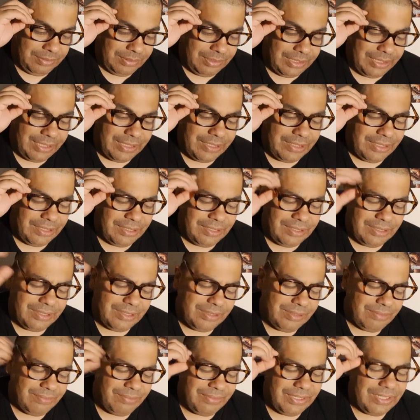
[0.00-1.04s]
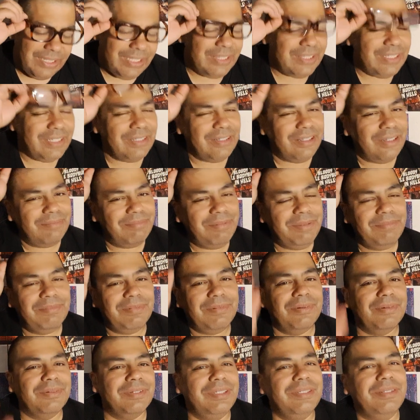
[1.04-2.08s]
And uh, one I think a lot of
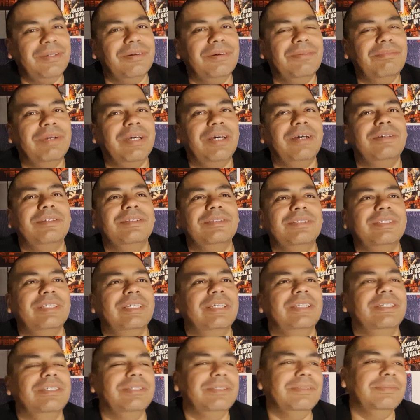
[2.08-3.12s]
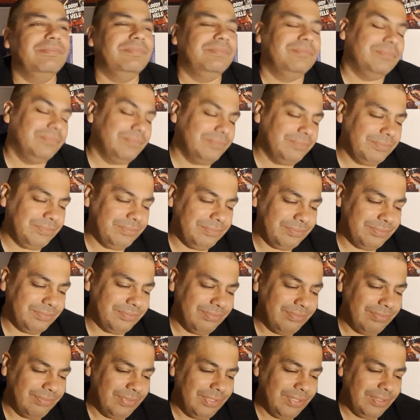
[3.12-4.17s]
people already know about that. Um,
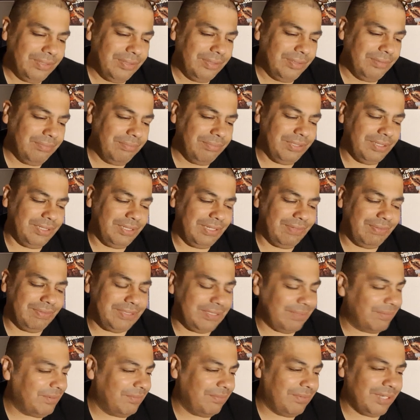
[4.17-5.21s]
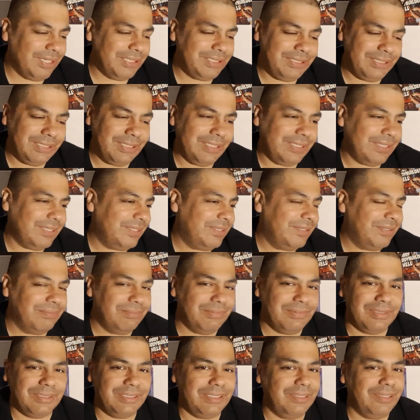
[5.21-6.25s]
but every time I watch it and I hear
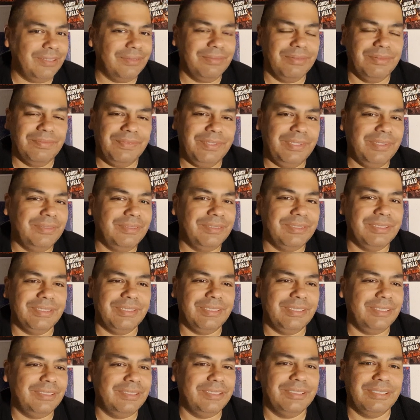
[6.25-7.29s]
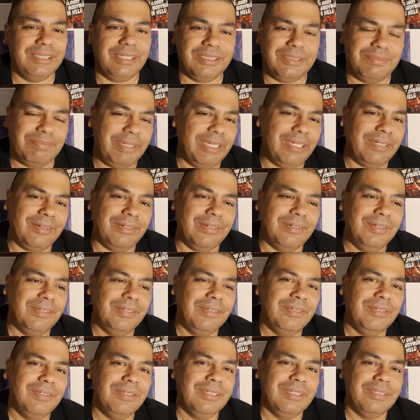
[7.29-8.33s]
see other reviews, it, it just gets better.
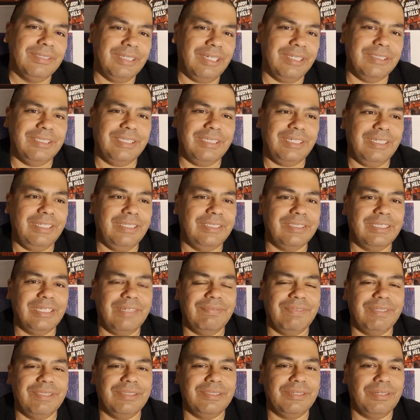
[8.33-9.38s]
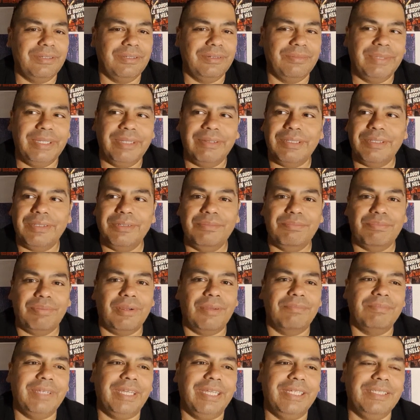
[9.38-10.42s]
1987's Hello Mary Lou
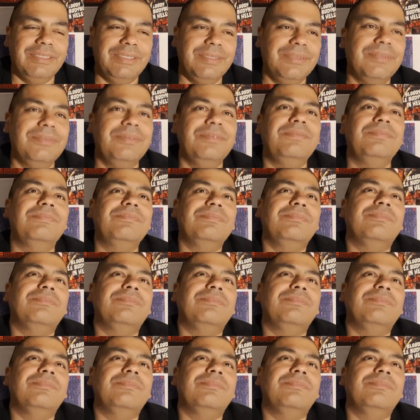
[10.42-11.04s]
Prom Night 2.